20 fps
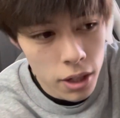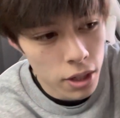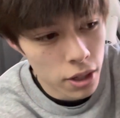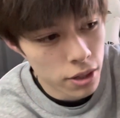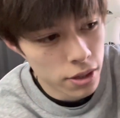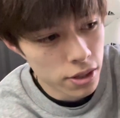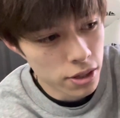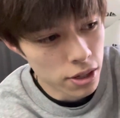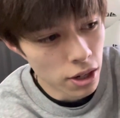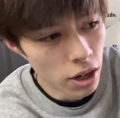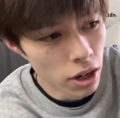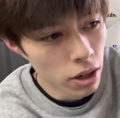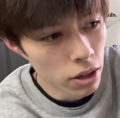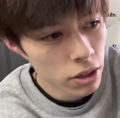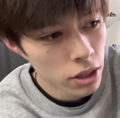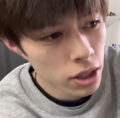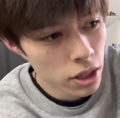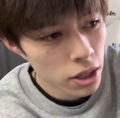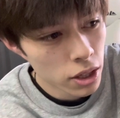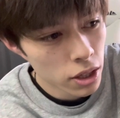So
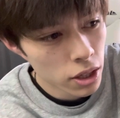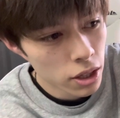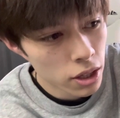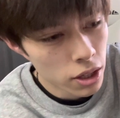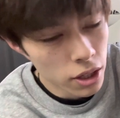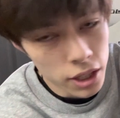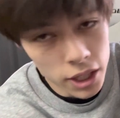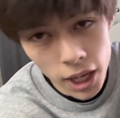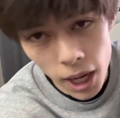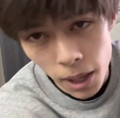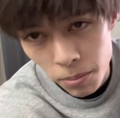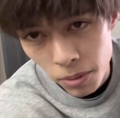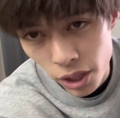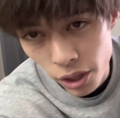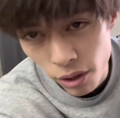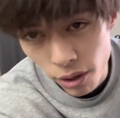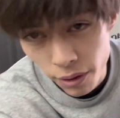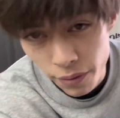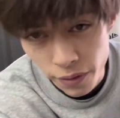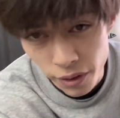yeah, I'm a
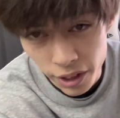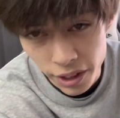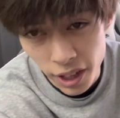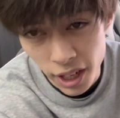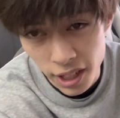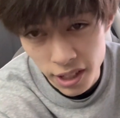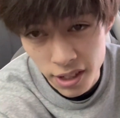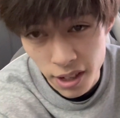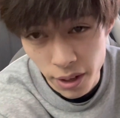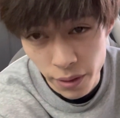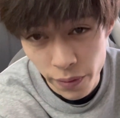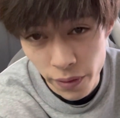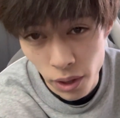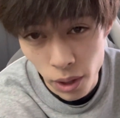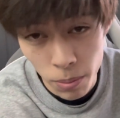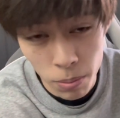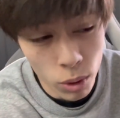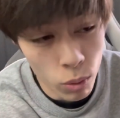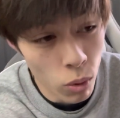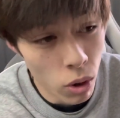little afraid that it's going to fill
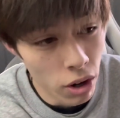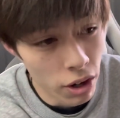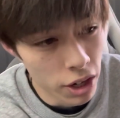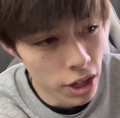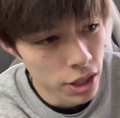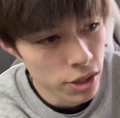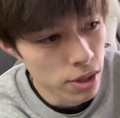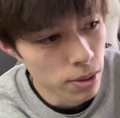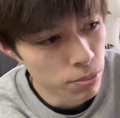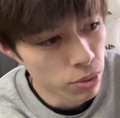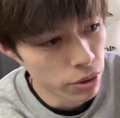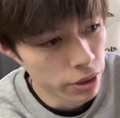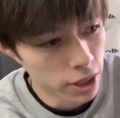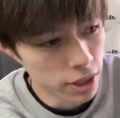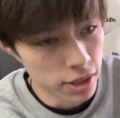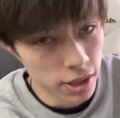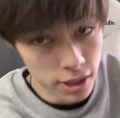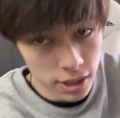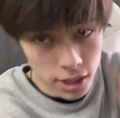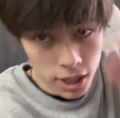up with water at some point, because
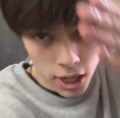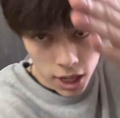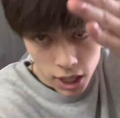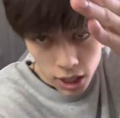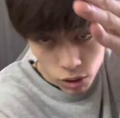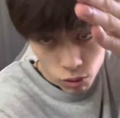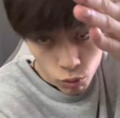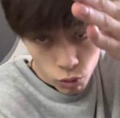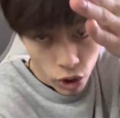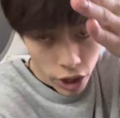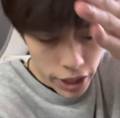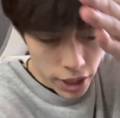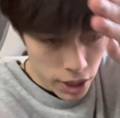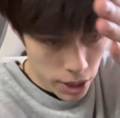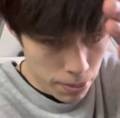it's right in the